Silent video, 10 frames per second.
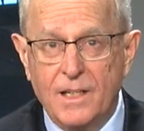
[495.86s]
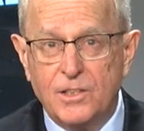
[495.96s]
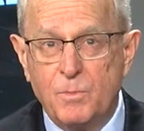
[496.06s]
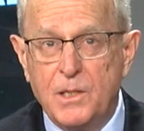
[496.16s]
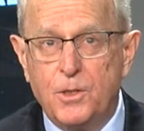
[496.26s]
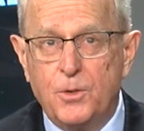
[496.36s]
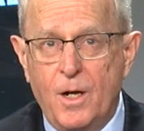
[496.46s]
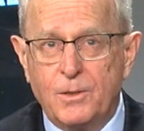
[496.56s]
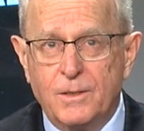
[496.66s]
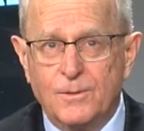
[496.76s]
let's meet the
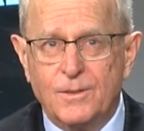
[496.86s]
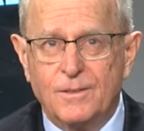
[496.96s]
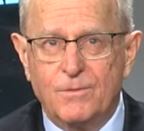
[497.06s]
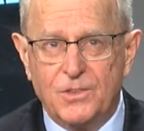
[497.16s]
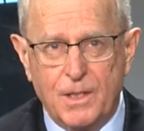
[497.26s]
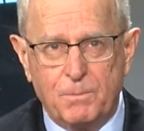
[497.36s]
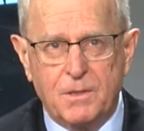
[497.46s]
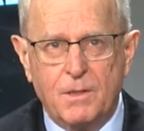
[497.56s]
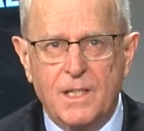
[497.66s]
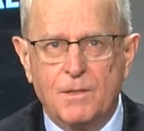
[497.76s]
Dawsons,
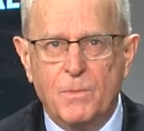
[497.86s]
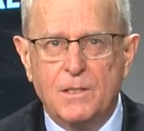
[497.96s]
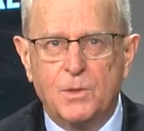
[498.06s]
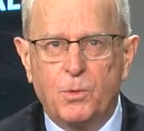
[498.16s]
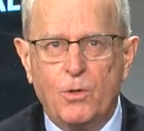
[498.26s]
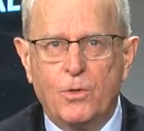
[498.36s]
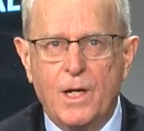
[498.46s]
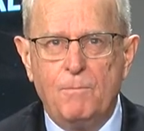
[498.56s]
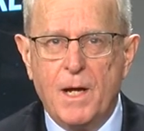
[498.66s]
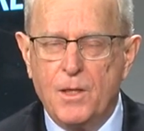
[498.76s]
Zips in the men's
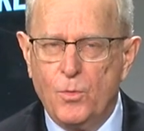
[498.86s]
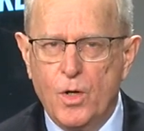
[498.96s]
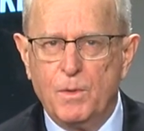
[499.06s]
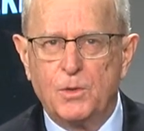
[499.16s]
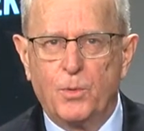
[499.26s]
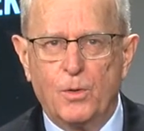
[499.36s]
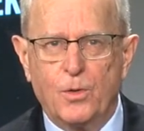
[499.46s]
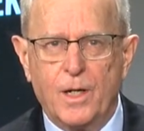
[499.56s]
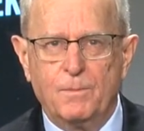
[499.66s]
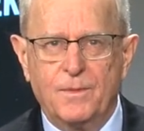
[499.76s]
program and the women's
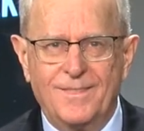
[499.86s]
program.